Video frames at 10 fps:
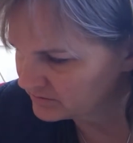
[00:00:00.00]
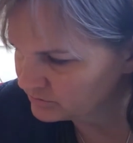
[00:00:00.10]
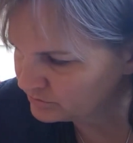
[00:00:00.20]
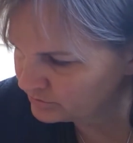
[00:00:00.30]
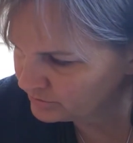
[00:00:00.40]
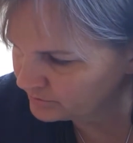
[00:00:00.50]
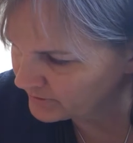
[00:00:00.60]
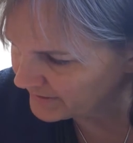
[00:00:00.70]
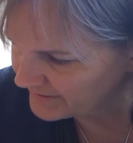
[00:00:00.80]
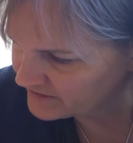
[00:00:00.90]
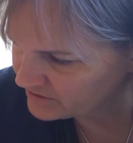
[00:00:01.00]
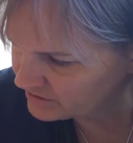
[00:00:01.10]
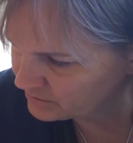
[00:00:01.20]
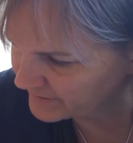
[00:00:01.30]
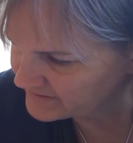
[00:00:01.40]
Ooh, I
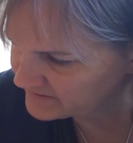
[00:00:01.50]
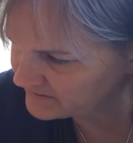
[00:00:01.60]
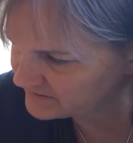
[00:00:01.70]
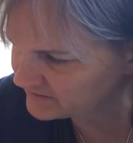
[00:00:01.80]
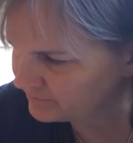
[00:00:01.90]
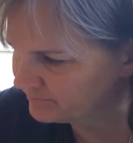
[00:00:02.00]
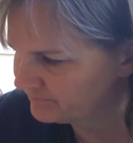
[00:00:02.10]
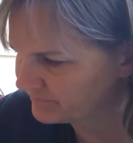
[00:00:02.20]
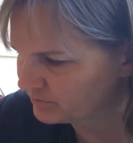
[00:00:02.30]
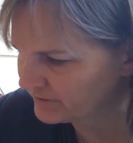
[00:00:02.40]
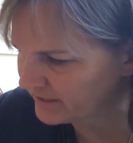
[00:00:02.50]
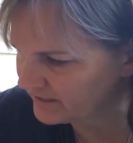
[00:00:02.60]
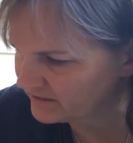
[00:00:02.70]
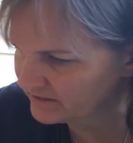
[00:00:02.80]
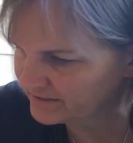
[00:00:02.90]
see some.
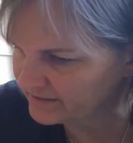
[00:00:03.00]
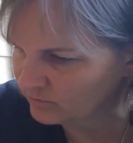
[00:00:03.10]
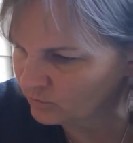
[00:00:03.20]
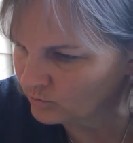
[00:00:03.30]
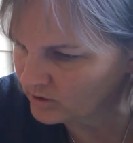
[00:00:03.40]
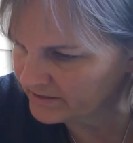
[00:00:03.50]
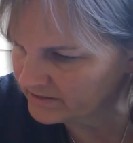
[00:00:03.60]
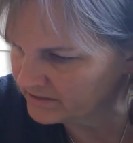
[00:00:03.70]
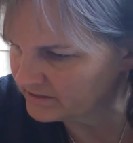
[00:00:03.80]
Okay, I got one.